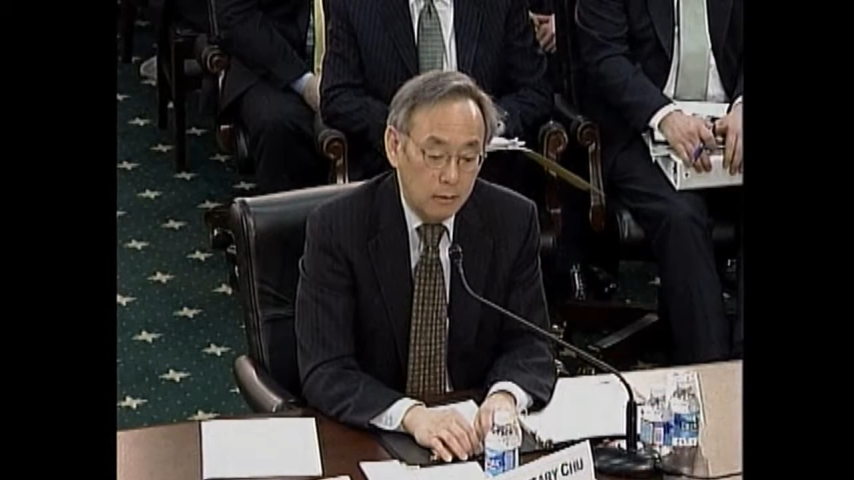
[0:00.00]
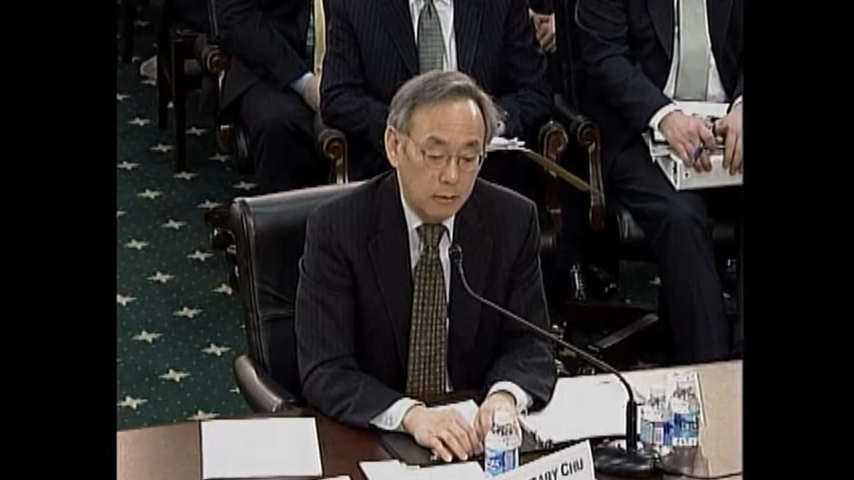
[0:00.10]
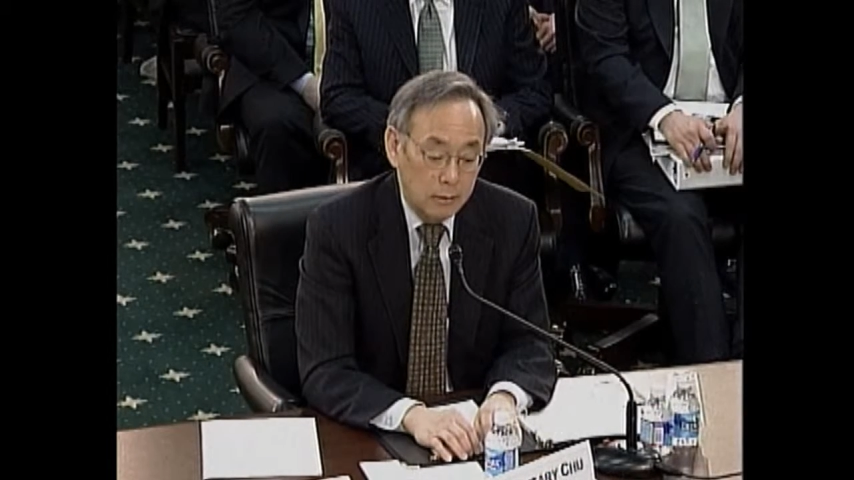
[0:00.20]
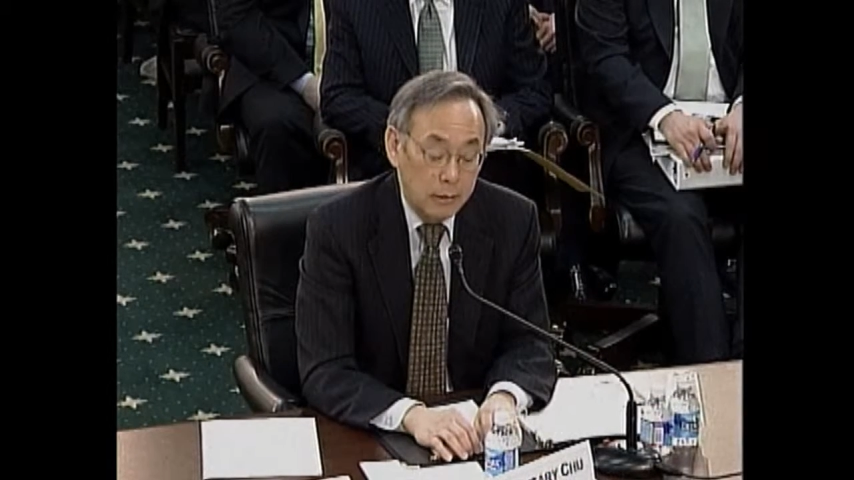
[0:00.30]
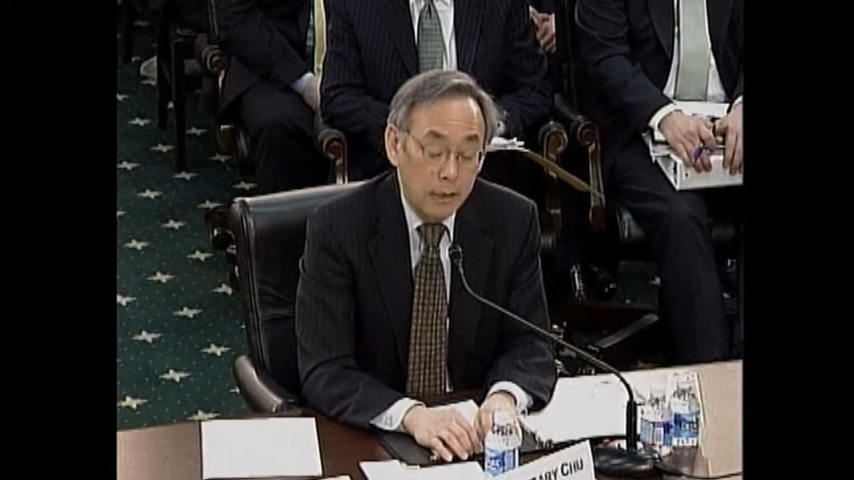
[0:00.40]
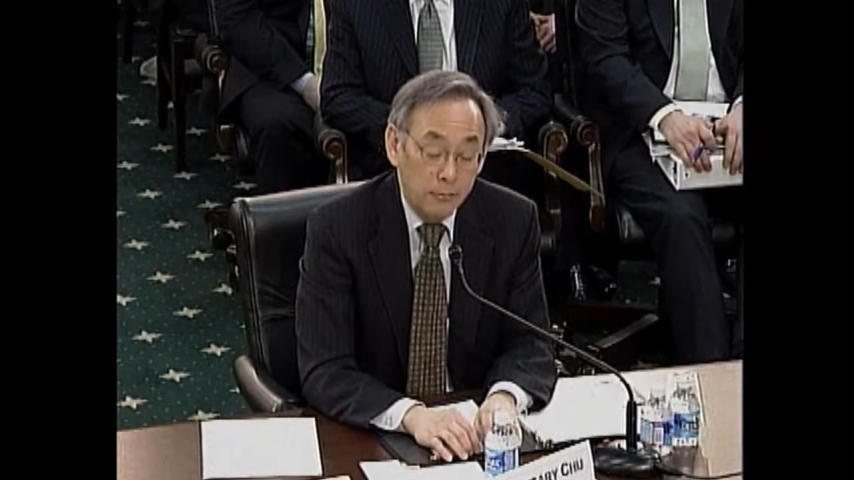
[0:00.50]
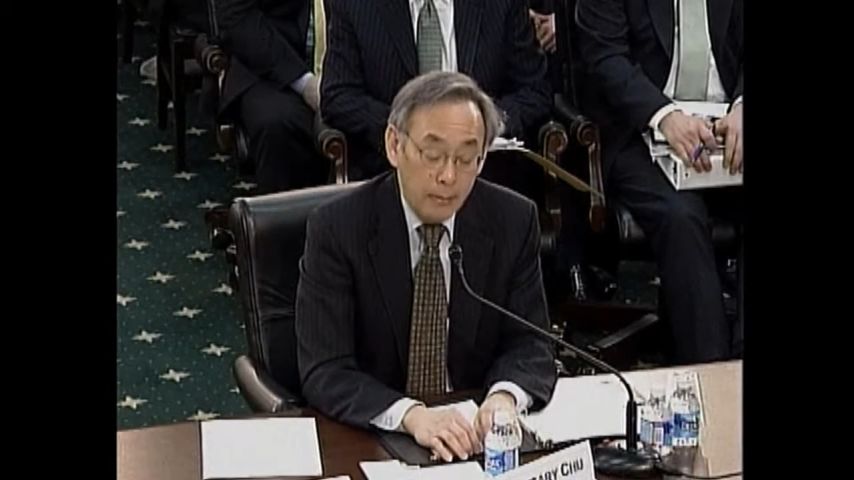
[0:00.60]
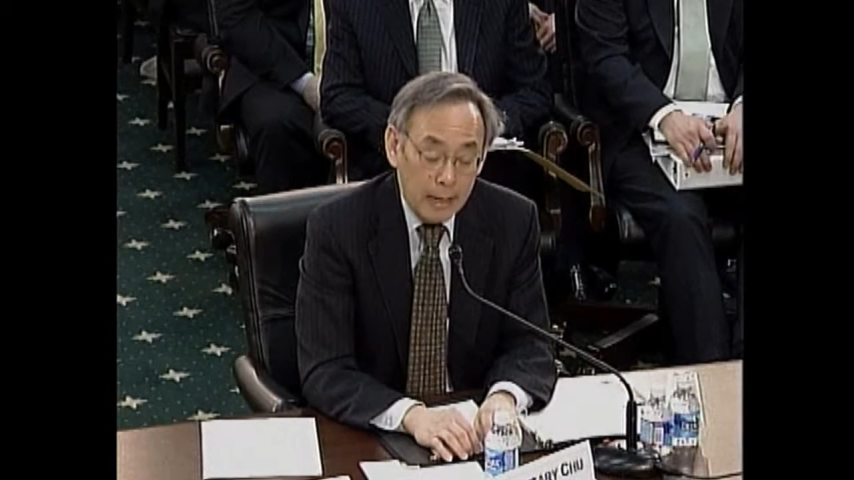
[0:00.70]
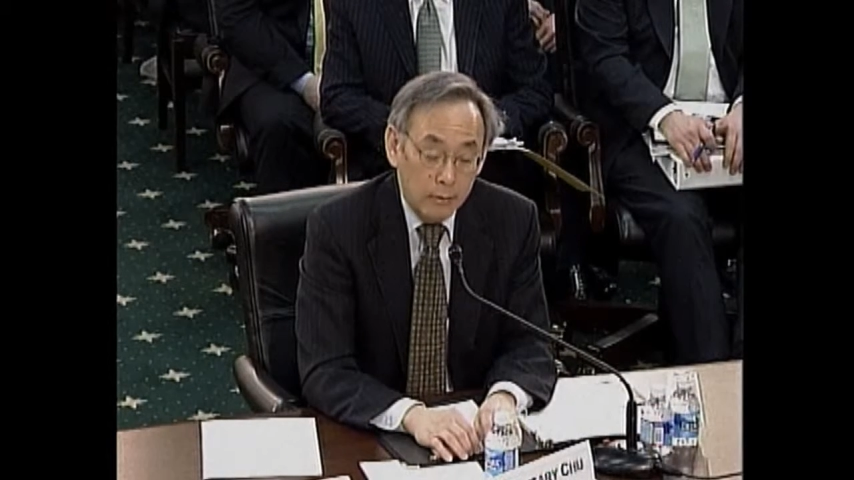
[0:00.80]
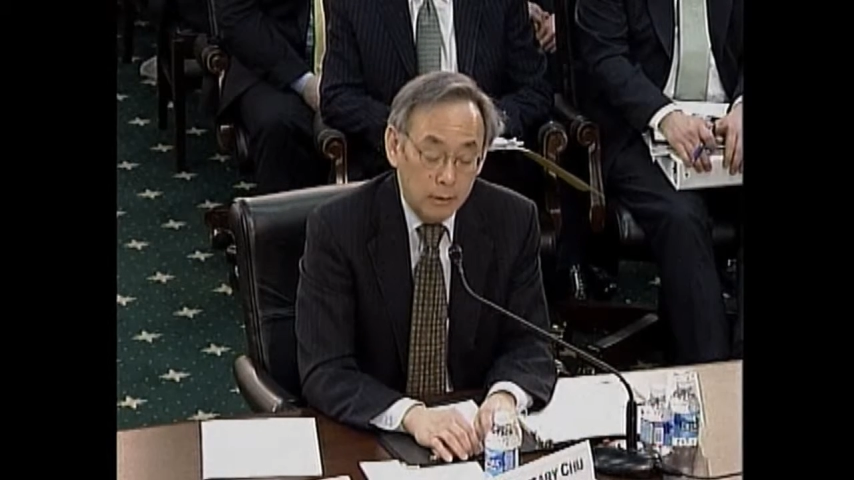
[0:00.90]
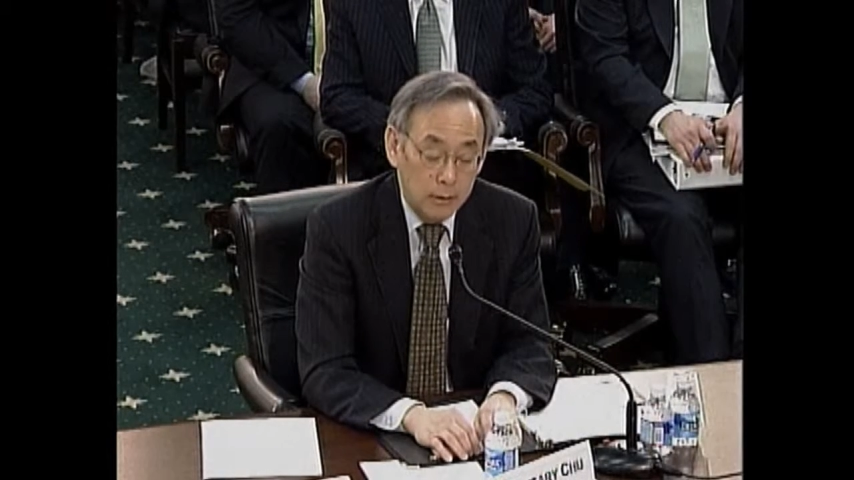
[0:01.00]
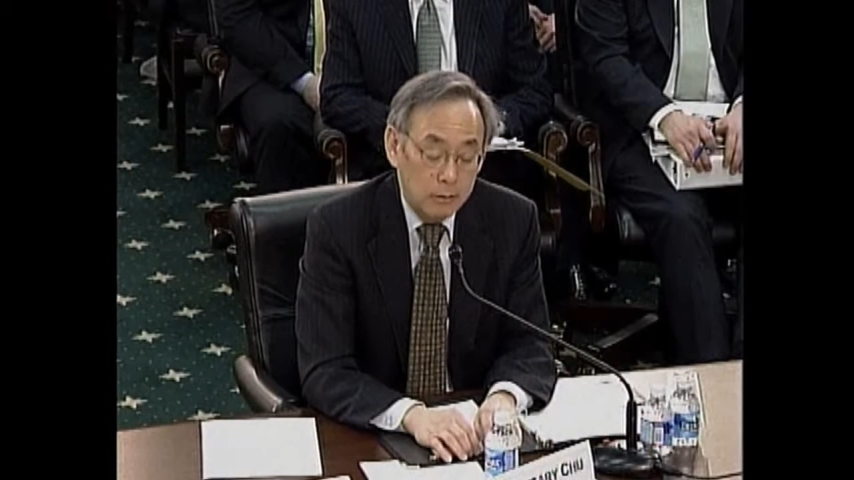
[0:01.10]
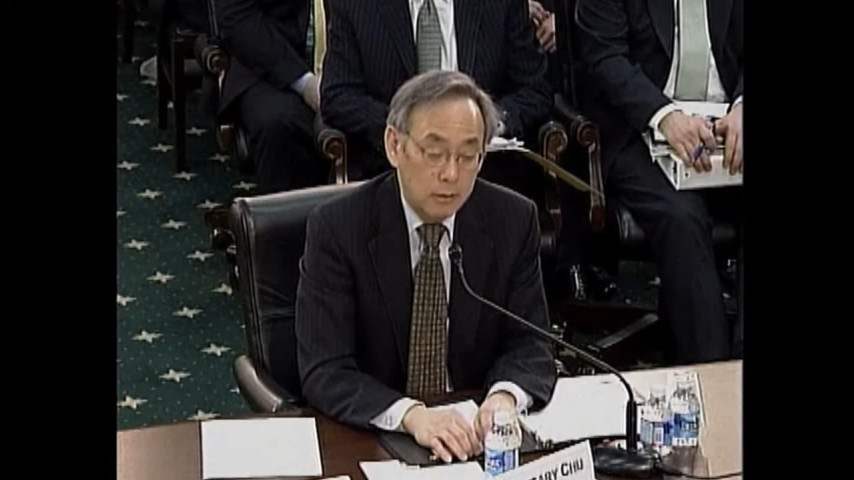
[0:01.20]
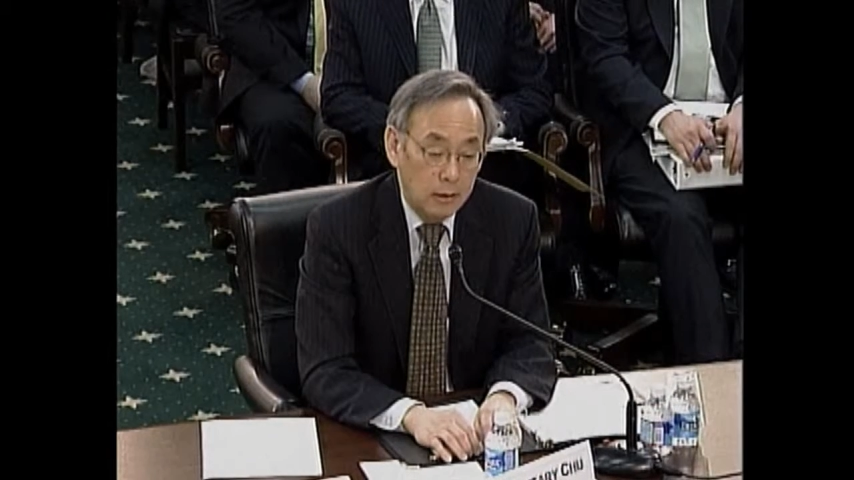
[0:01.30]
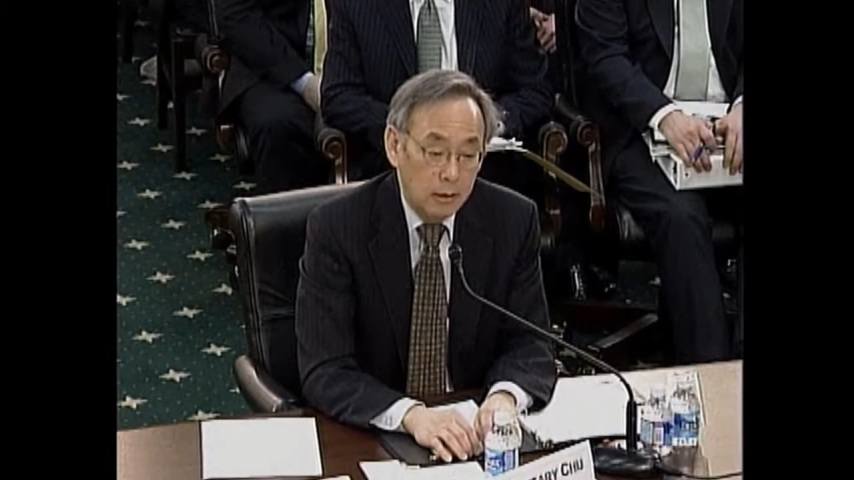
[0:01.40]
the state of batteries